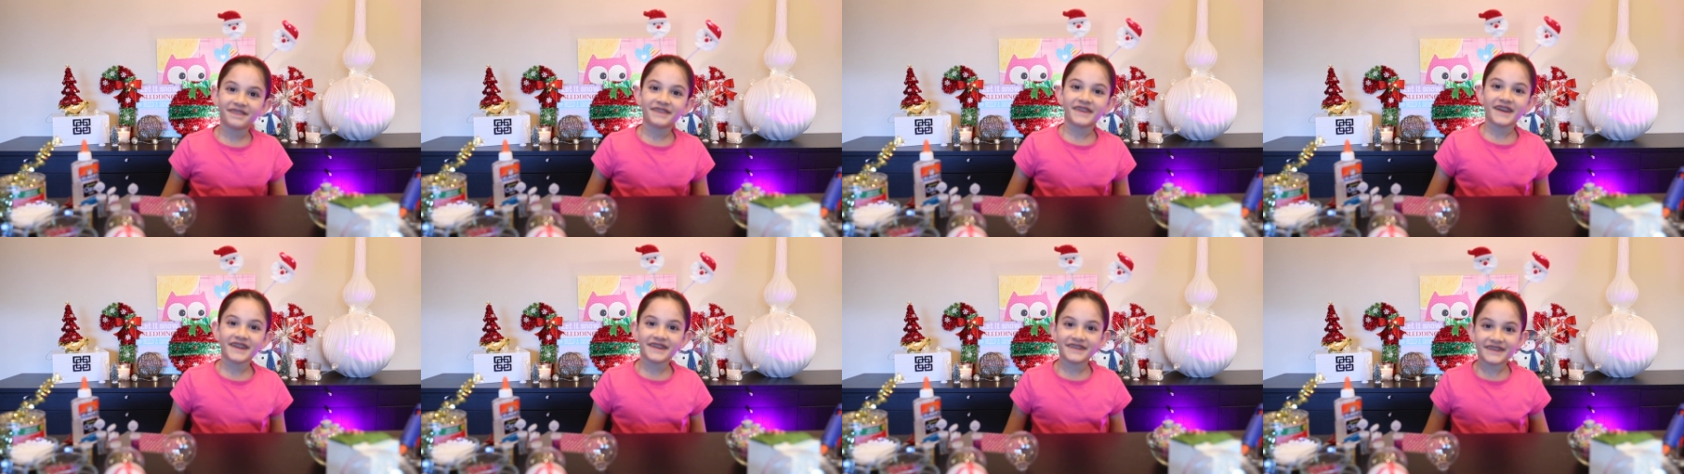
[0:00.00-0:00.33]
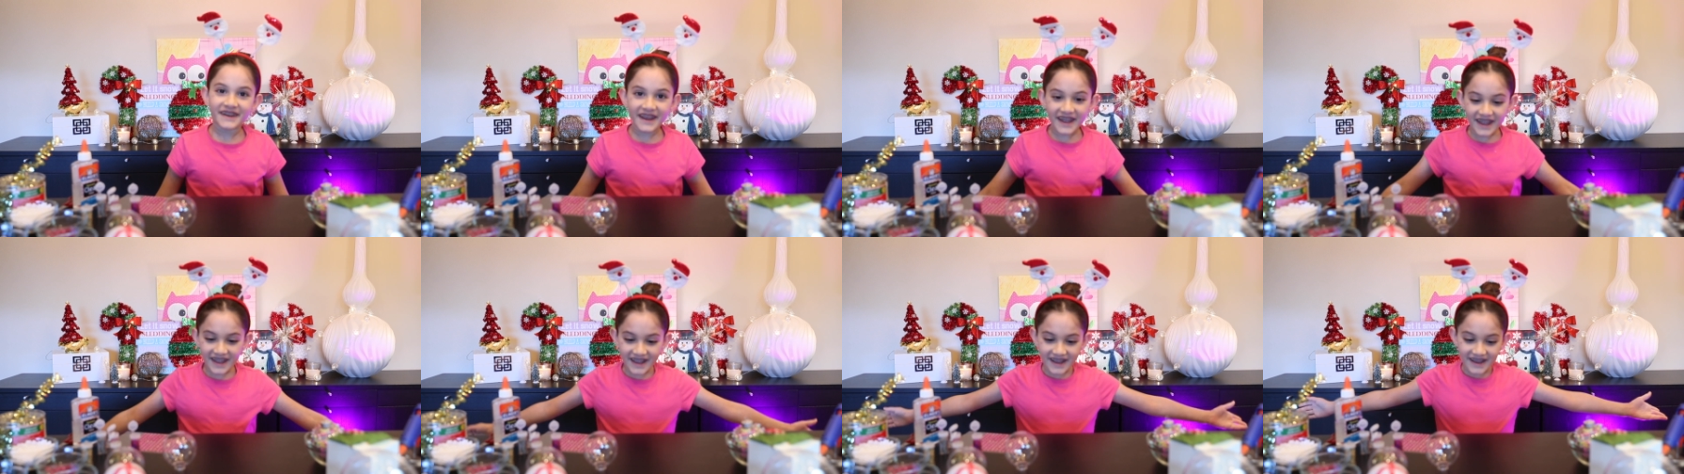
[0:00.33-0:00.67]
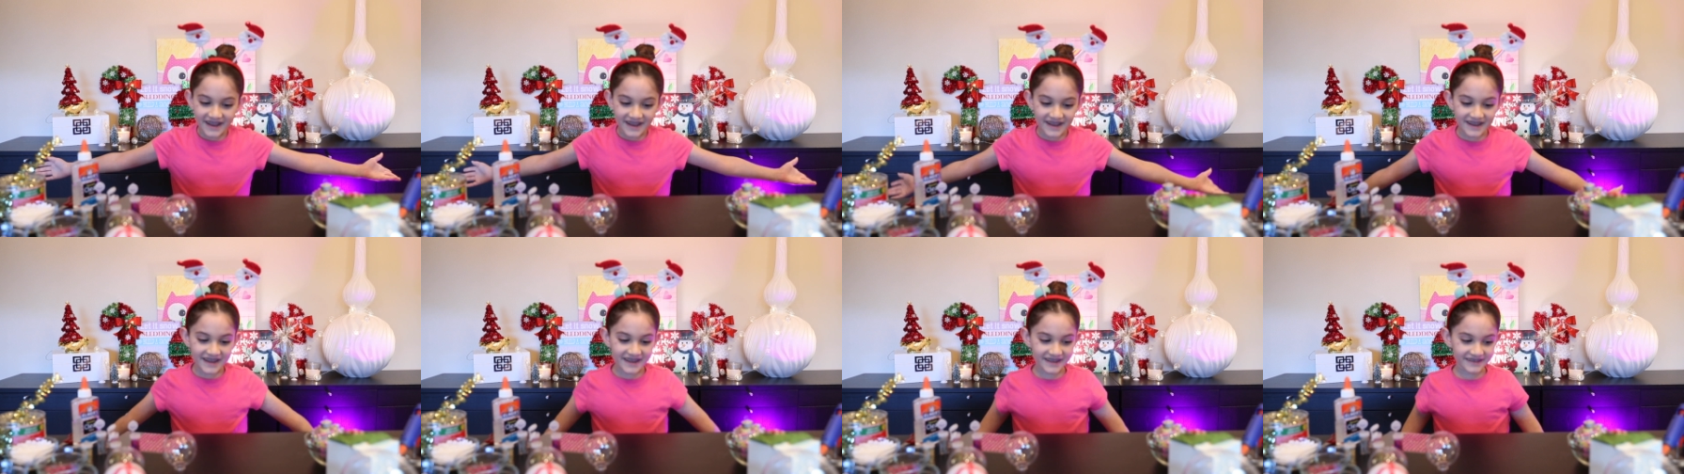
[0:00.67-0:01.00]

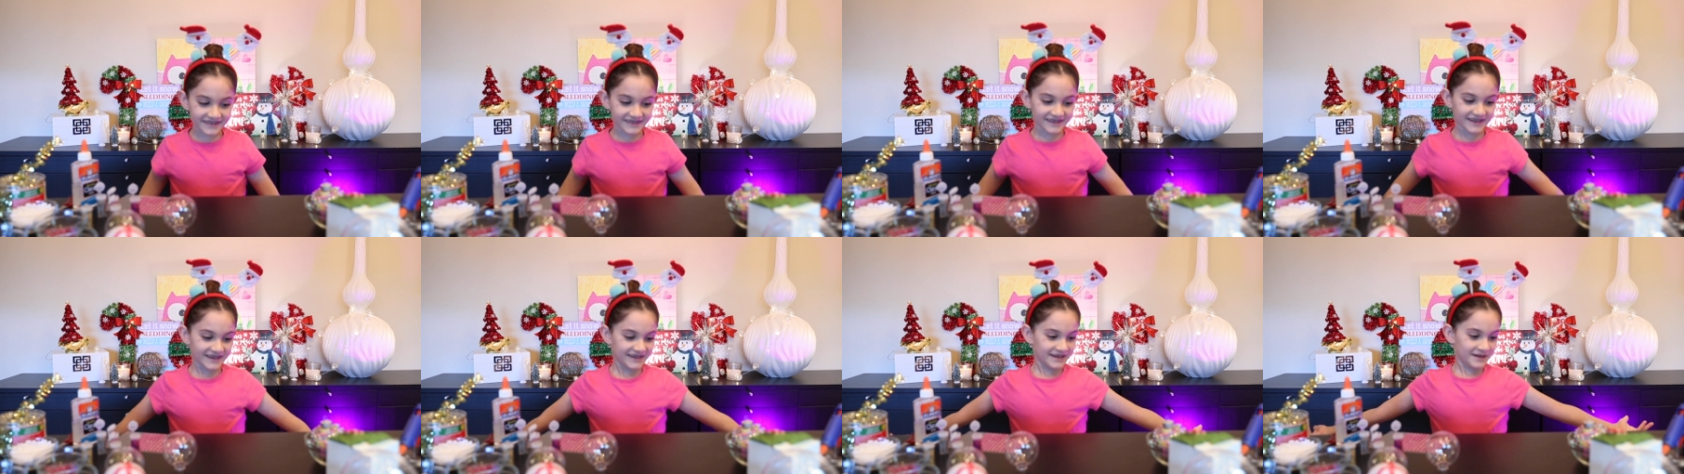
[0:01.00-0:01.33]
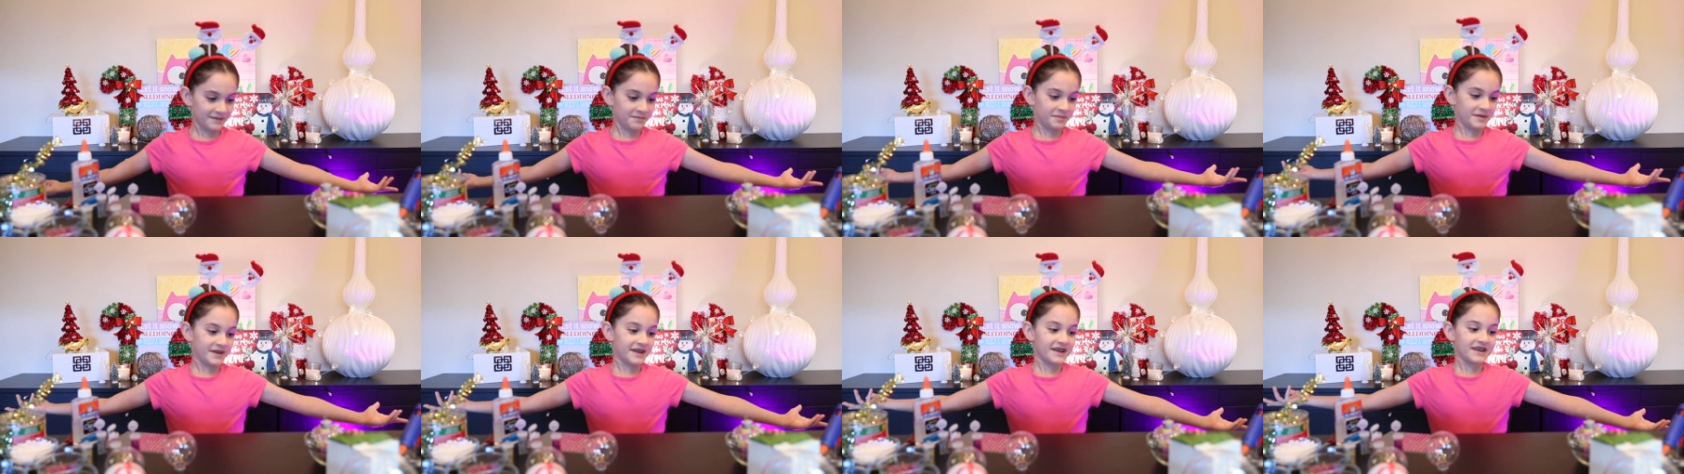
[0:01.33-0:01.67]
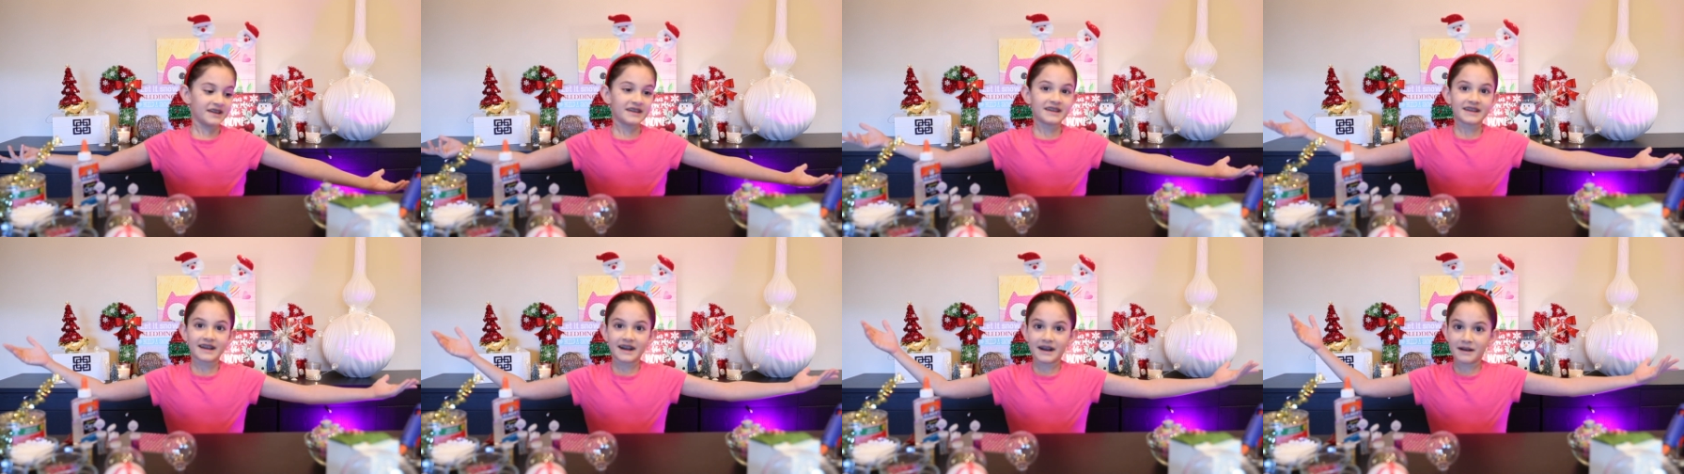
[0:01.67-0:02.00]
today is going to
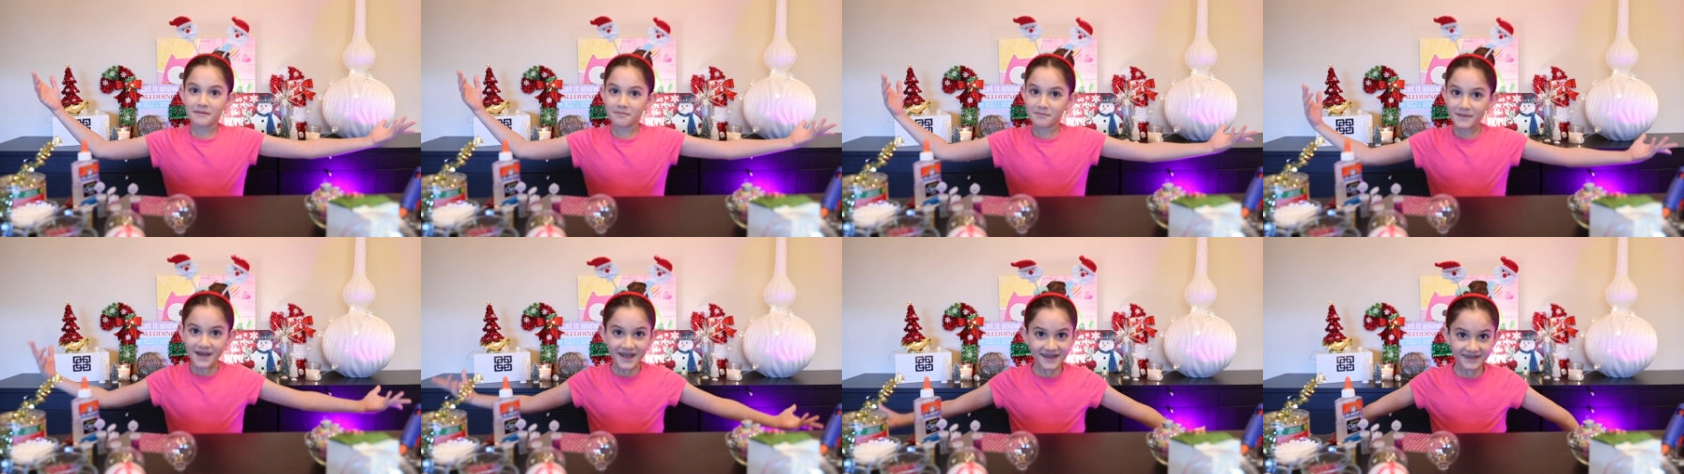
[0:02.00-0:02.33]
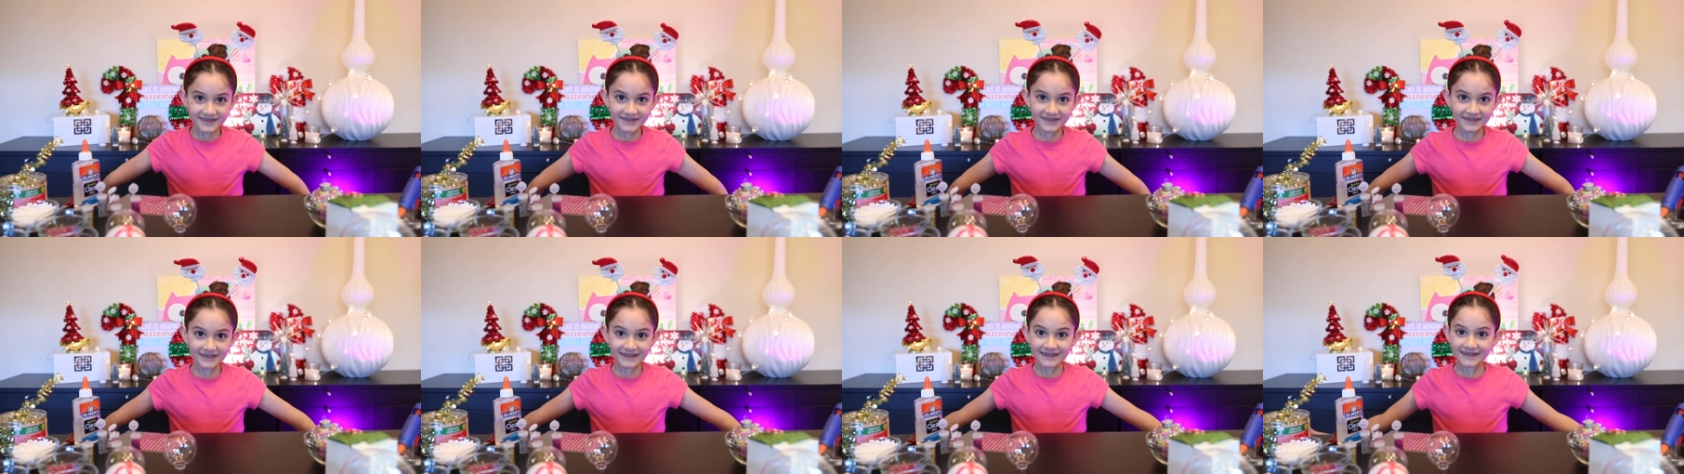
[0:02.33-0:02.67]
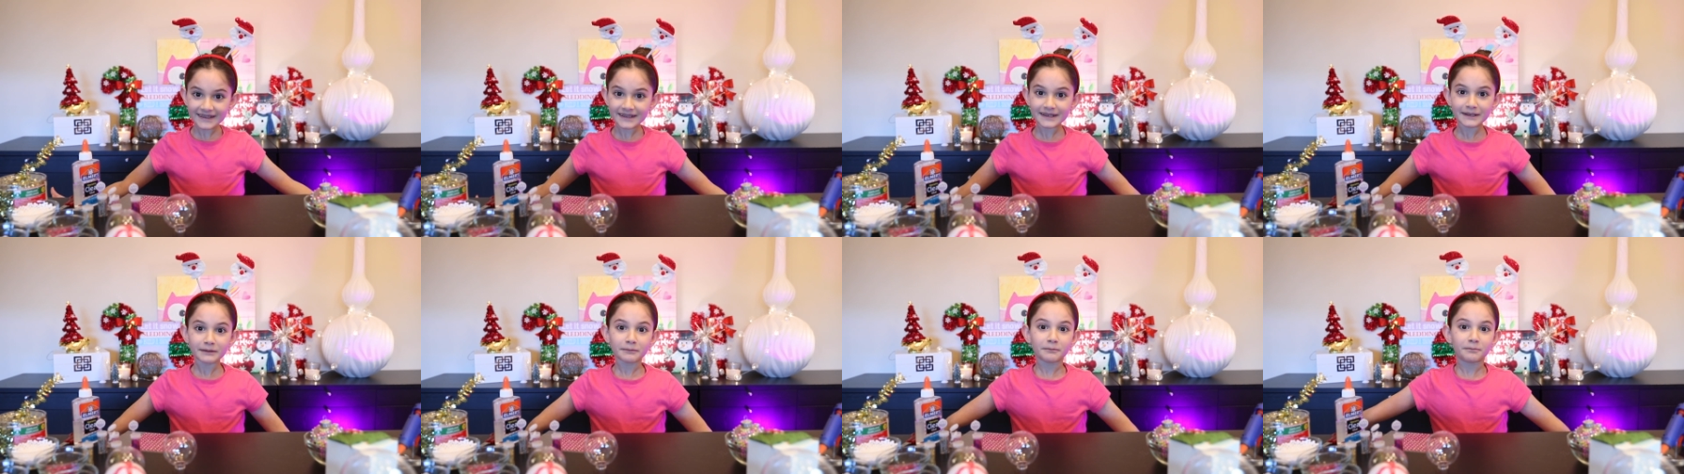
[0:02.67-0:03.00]
be a
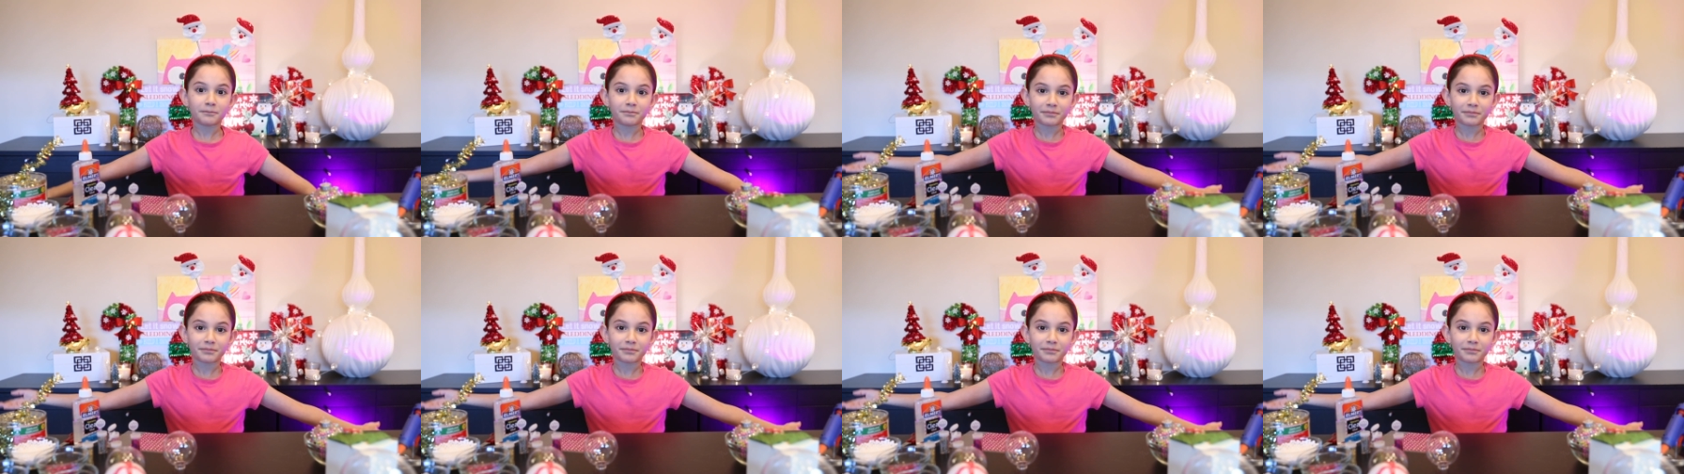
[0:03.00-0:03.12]
messy,